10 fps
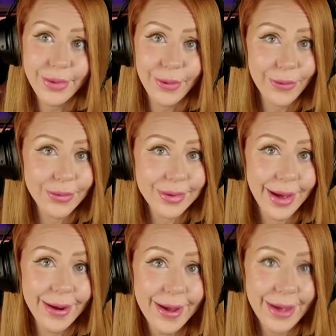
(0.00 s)
So hold
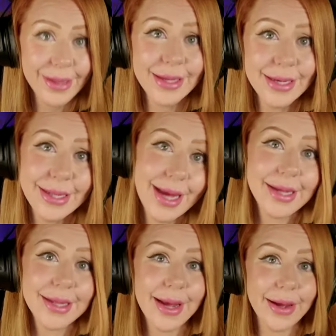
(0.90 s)
on. It's gonna
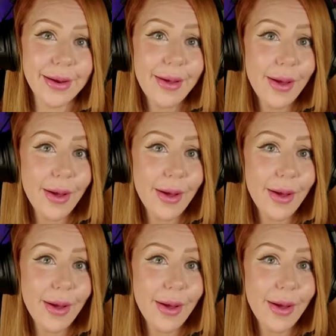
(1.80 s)
take a second.